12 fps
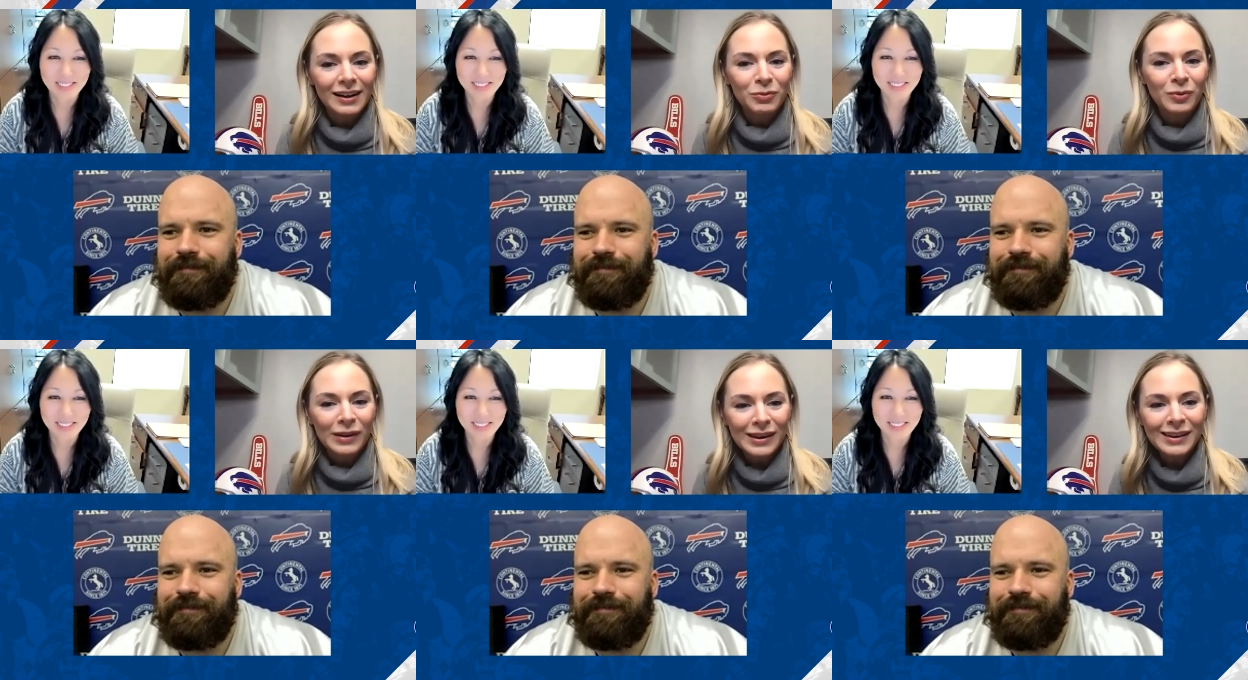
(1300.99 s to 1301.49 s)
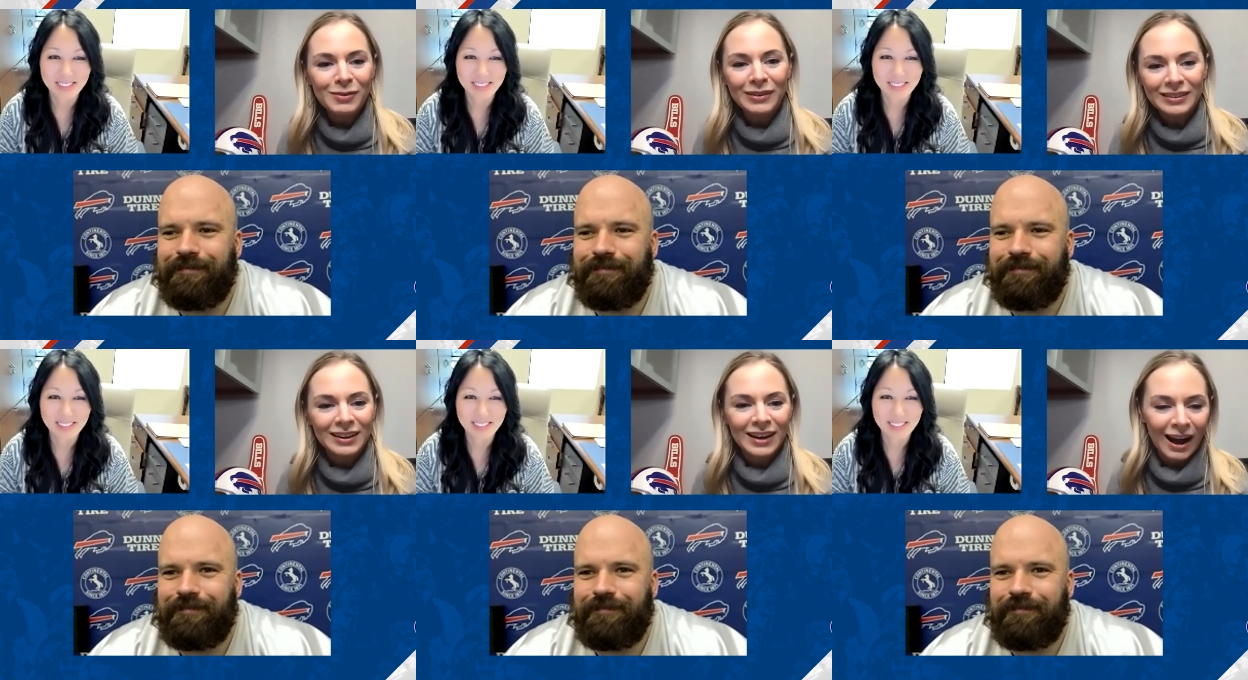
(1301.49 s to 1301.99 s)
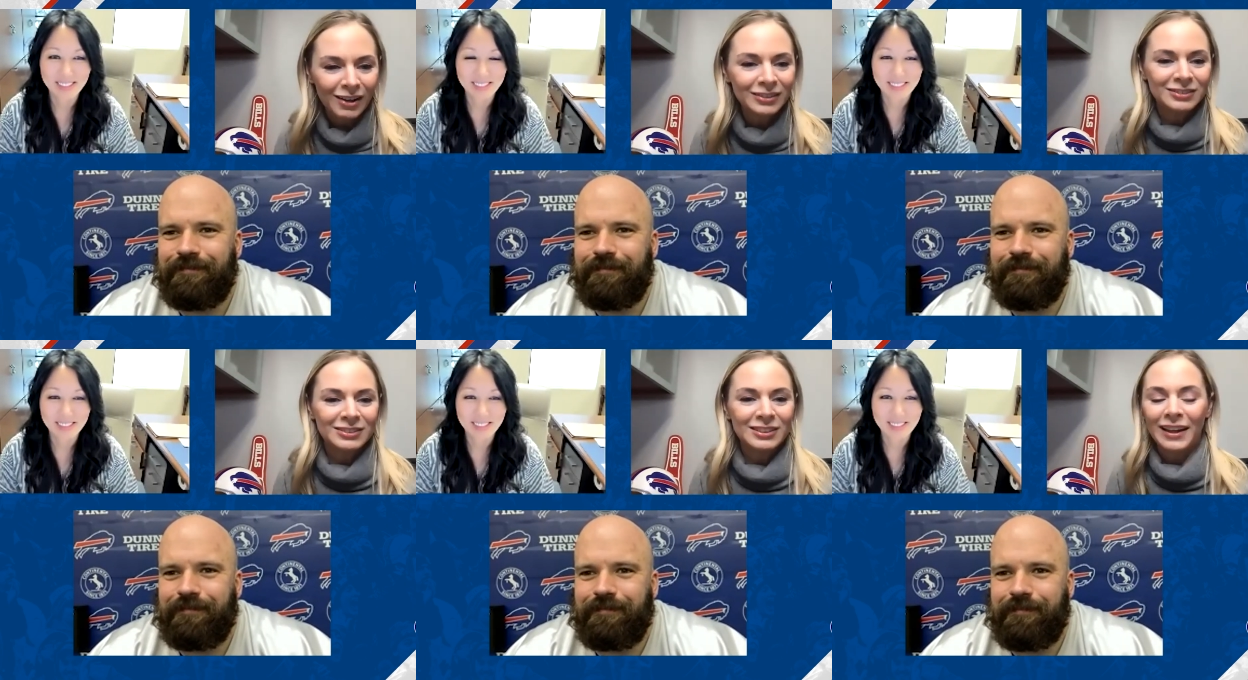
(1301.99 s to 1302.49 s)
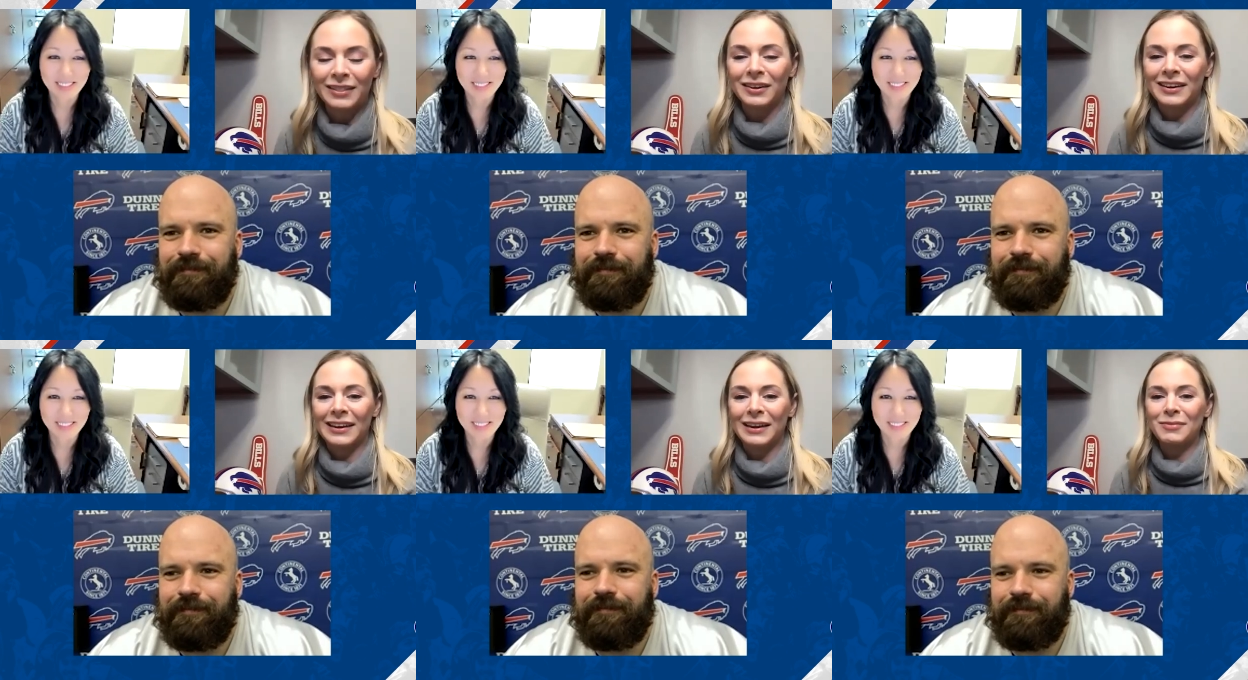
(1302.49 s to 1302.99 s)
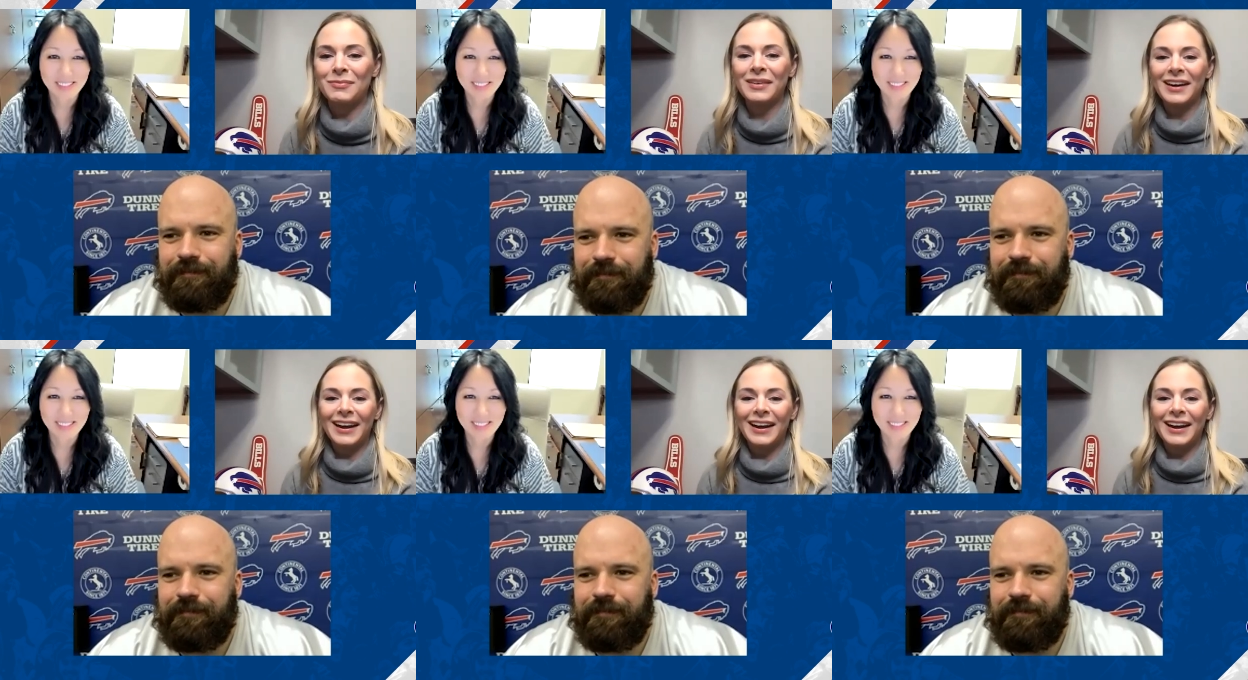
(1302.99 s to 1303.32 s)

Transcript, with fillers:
Speaker 1: we went to college together, Kim.